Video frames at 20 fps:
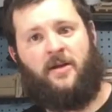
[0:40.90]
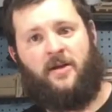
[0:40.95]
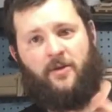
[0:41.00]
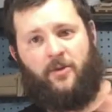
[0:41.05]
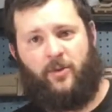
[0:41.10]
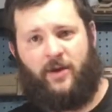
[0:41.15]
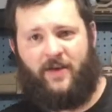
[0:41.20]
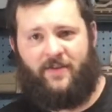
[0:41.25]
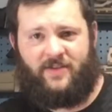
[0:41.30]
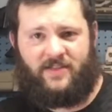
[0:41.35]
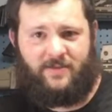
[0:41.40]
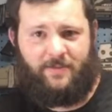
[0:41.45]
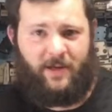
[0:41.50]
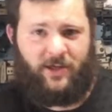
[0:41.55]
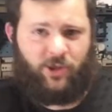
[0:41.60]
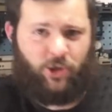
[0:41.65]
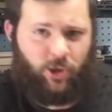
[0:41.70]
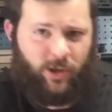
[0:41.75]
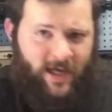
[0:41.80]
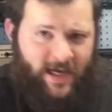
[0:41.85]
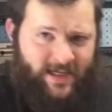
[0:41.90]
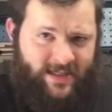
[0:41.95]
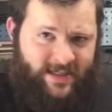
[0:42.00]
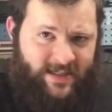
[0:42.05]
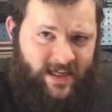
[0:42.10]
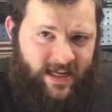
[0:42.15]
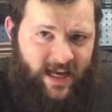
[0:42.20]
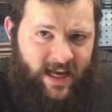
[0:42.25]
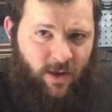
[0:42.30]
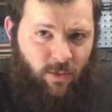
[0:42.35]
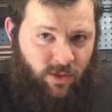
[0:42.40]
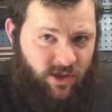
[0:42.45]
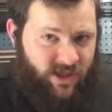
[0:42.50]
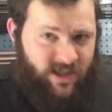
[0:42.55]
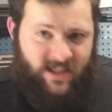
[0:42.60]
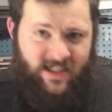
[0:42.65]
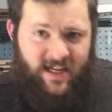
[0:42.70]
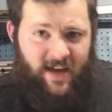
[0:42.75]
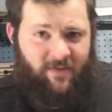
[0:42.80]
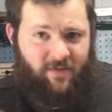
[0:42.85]
We have a special guest today, which
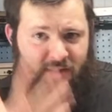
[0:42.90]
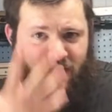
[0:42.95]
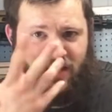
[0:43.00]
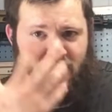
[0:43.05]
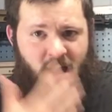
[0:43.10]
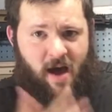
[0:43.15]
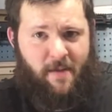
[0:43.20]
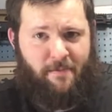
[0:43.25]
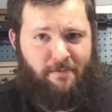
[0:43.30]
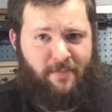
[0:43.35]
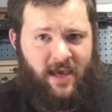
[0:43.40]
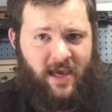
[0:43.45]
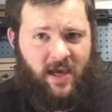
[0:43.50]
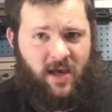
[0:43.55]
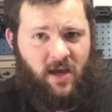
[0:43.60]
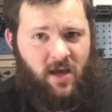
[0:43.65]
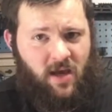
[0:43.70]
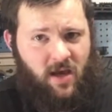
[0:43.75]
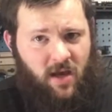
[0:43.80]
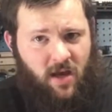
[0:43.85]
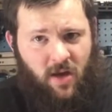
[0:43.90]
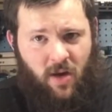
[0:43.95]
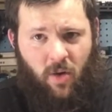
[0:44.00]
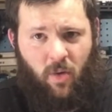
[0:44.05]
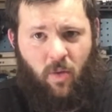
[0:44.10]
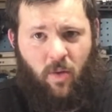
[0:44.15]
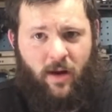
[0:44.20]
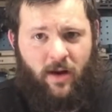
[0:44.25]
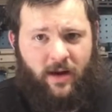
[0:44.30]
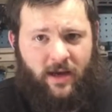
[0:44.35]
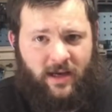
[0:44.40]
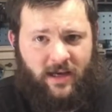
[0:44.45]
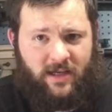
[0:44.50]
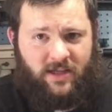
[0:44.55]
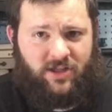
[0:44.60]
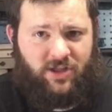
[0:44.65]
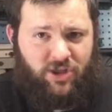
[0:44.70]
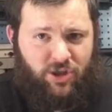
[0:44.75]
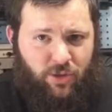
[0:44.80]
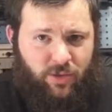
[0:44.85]
is definitely not me wearing a
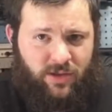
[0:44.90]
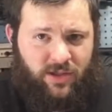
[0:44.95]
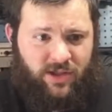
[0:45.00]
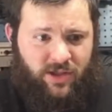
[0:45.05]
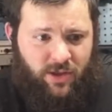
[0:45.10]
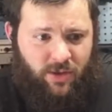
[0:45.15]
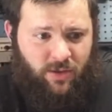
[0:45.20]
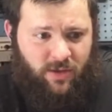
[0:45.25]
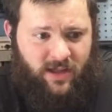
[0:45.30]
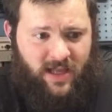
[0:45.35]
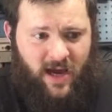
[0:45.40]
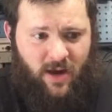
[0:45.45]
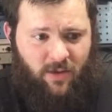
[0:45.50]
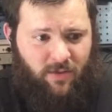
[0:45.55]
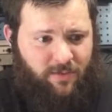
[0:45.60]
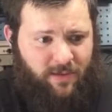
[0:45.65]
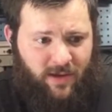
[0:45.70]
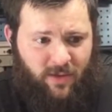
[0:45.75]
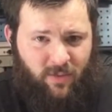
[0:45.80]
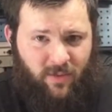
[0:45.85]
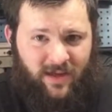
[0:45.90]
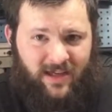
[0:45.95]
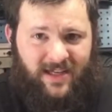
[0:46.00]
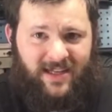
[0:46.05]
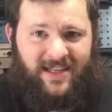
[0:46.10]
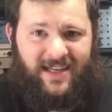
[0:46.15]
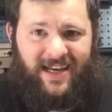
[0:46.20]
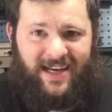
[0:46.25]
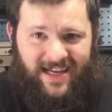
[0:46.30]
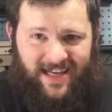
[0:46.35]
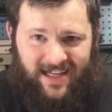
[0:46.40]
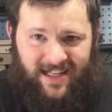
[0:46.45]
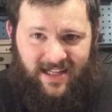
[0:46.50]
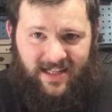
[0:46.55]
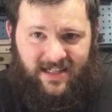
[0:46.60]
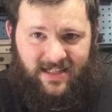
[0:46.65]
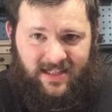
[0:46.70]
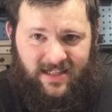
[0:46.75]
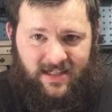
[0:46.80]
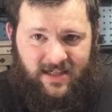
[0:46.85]
zoot suit. That would be
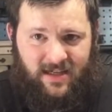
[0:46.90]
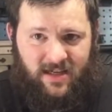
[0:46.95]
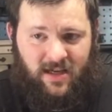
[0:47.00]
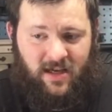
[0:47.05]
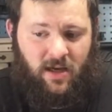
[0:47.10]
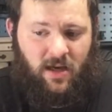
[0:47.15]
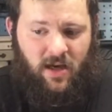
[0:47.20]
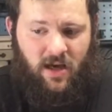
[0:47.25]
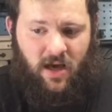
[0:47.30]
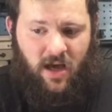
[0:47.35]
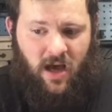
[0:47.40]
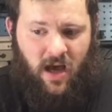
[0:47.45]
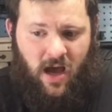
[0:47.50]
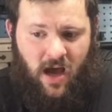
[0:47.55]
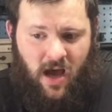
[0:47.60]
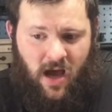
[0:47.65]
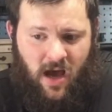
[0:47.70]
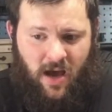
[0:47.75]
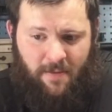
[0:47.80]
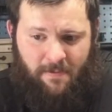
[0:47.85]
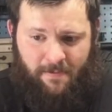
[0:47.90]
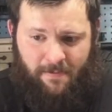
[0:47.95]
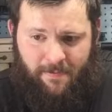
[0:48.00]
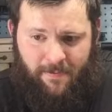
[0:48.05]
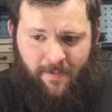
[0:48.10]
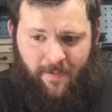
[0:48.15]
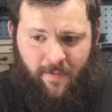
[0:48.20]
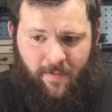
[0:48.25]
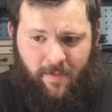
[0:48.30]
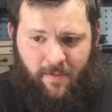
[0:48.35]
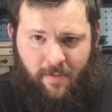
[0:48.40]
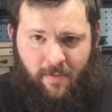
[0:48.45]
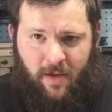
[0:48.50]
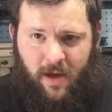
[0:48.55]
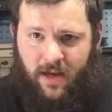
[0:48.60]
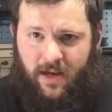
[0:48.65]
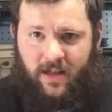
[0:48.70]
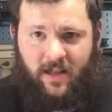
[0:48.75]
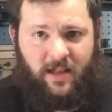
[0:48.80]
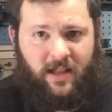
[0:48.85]
ridiculous.
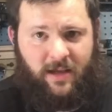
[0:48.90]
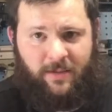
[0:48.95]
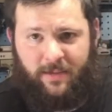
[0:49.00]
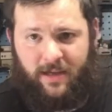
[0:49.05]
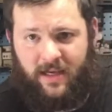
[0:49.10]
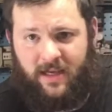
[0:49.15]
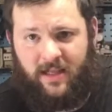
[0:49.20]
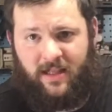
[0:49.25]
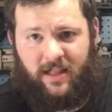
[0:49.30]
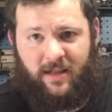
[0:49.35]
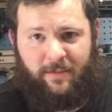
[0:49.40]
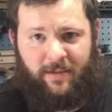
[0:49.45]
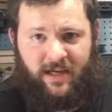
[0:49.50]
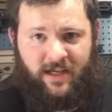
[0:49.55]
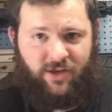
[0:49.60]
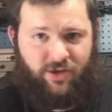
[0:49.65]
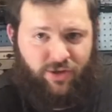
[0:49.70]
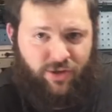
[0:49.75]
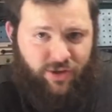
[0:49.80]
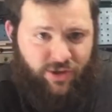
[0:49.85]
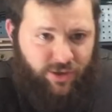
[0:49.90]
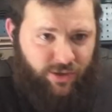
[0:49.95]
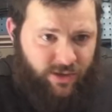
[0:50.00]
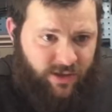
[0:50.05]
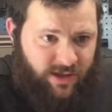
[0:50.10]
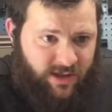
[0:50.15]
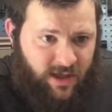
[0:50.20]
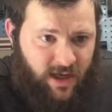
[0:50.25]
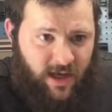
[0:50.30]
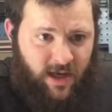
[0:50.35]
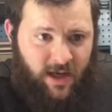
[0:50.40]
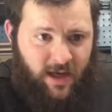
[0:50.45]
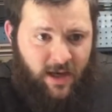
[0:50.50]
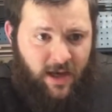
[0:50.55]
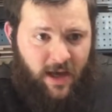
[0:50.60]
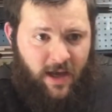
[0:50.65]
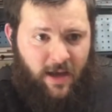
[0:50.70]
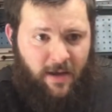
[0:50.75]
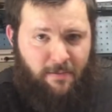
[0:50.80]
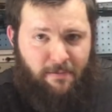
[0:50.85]
But let me introduce
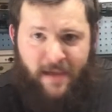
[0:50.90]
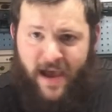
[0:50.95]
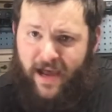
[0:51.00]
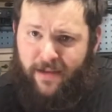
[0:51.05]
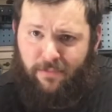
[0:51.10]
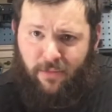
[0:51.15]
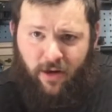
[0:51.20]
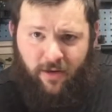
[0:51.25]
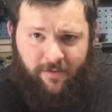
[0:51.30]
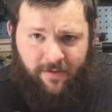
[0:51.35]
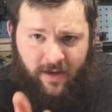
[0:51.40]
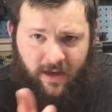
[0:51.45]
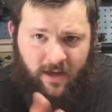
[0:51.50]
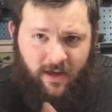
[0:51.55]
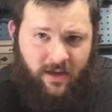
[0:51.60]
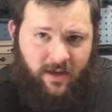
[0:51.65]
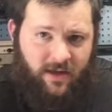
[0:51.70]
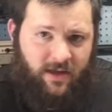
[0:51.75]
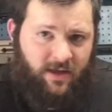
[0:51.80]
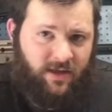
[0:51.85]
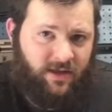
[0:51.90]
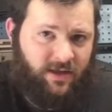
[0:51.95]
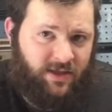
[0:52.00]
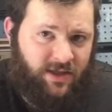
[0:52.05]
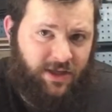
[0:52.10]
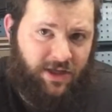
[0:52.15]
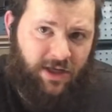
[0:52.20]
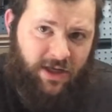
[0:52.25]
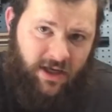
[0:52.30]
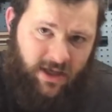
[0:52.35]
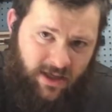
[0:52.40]
Mad Murphy to you.